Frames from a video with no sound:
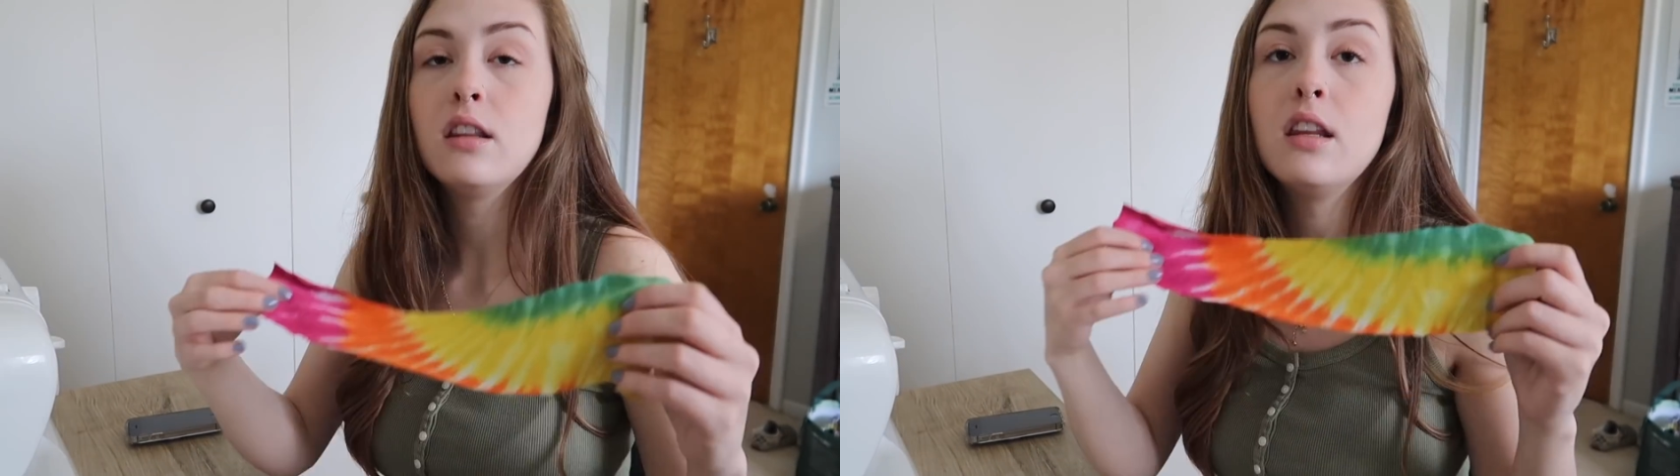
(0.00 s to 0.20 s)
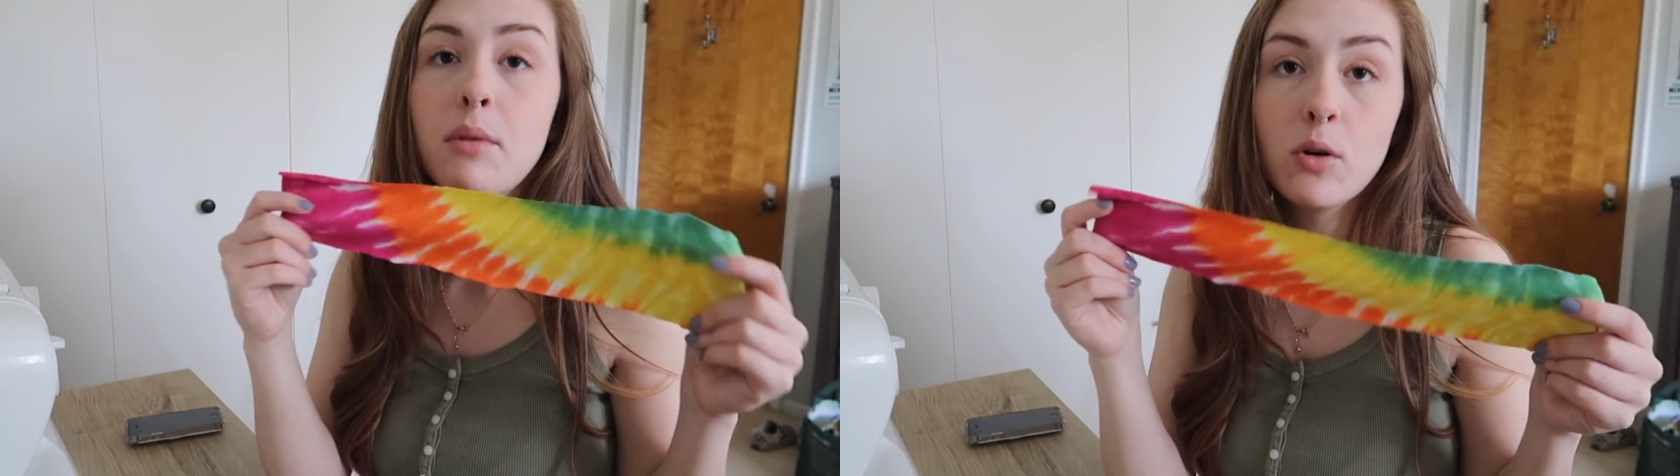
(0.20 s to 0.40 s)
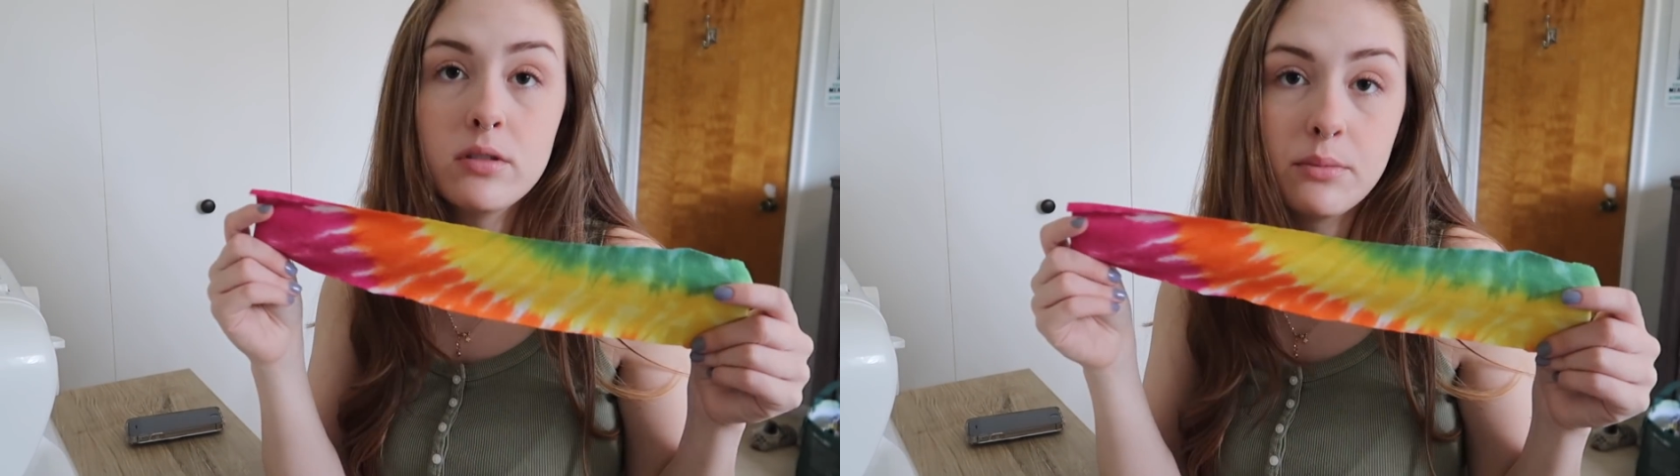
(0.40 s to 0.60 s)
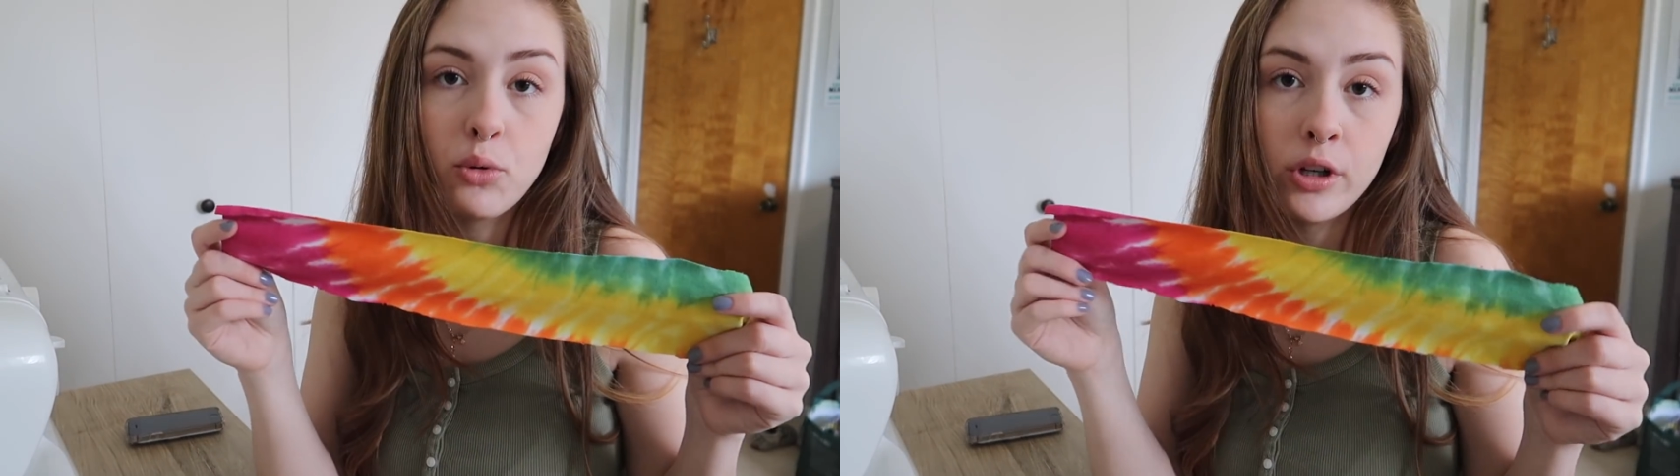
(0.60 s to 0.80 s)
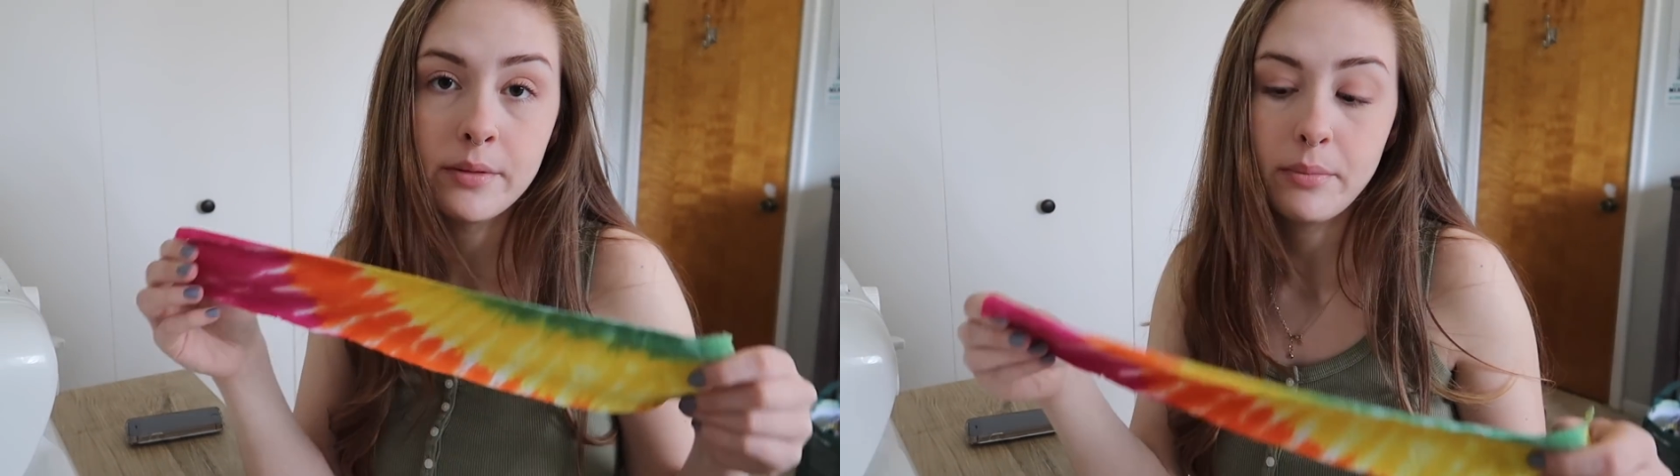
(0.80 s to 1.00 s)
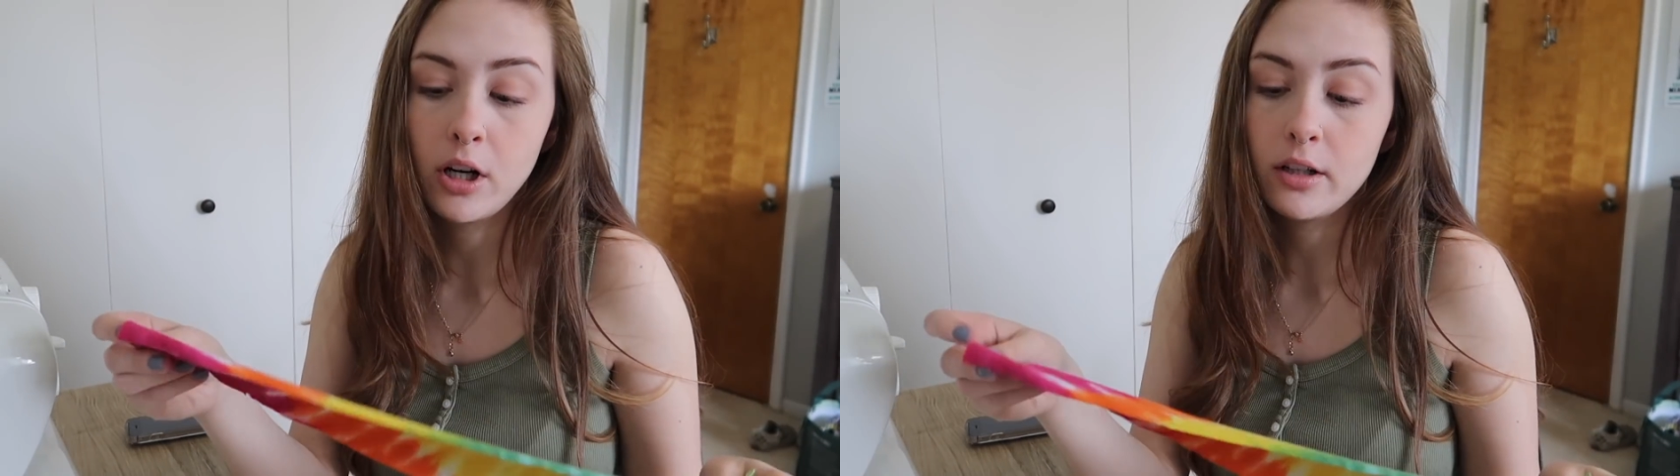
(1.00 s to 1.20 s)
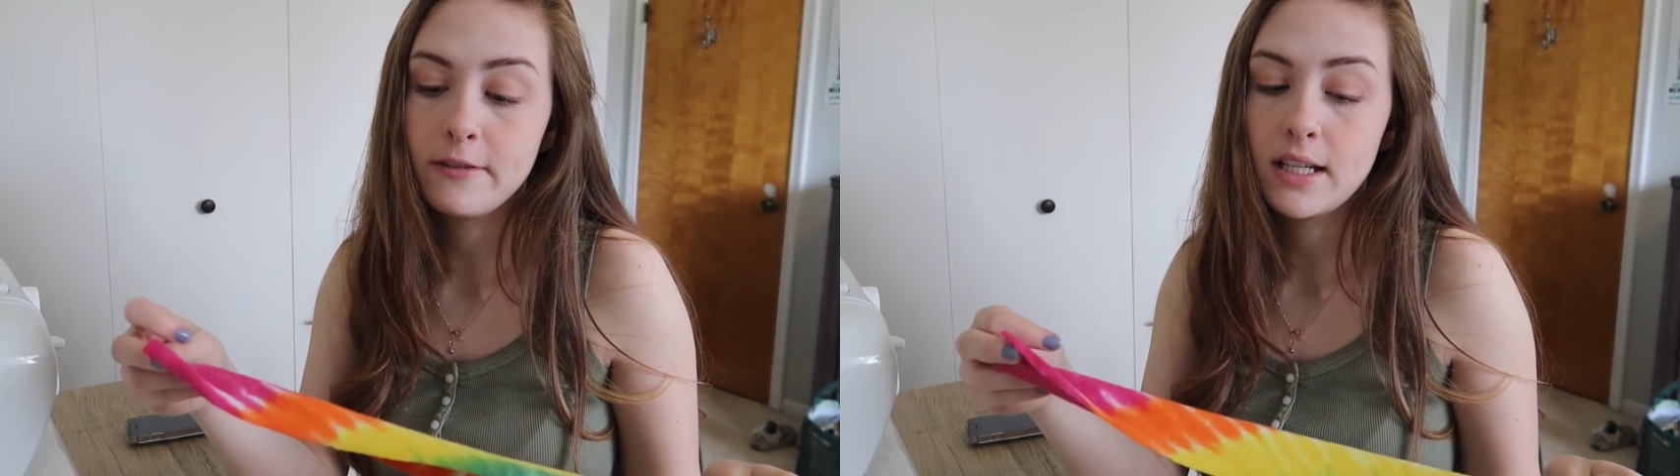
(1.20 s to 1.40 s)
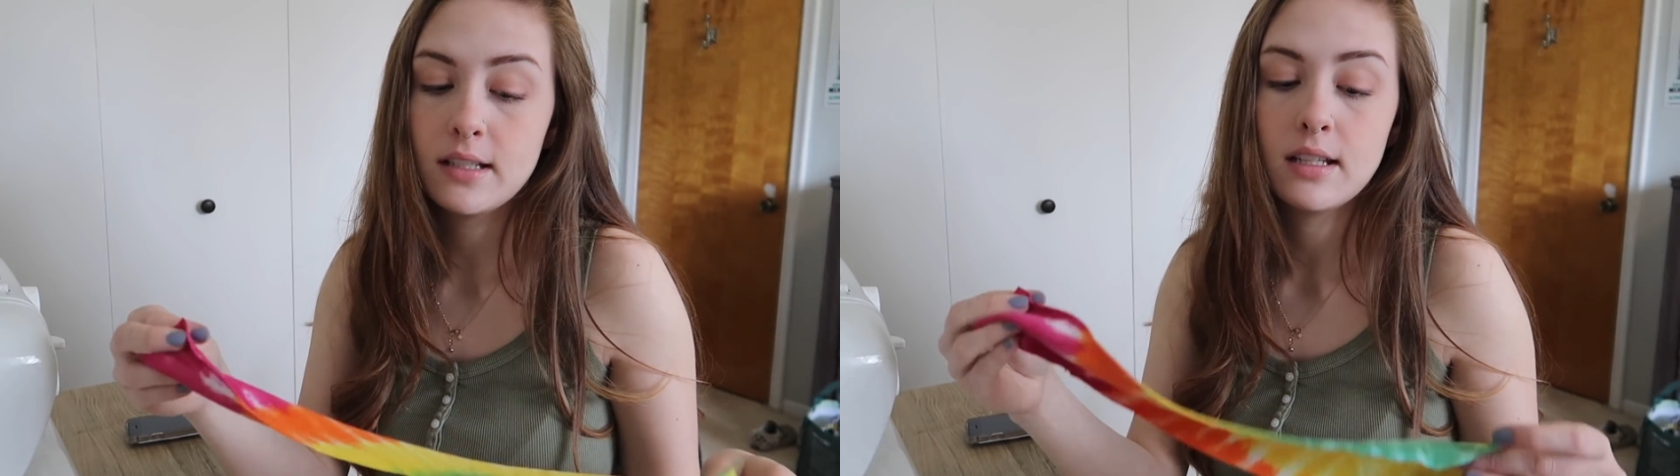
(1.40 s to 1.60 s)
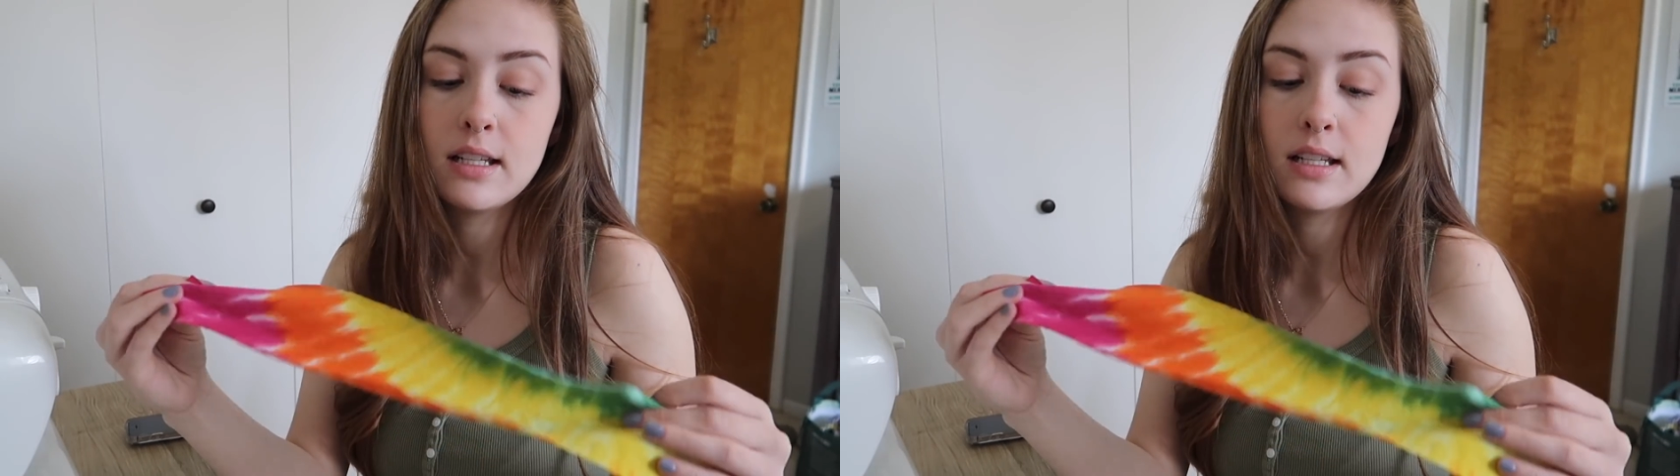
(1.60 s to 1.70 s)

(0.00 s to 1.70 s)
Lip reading: The most important part of this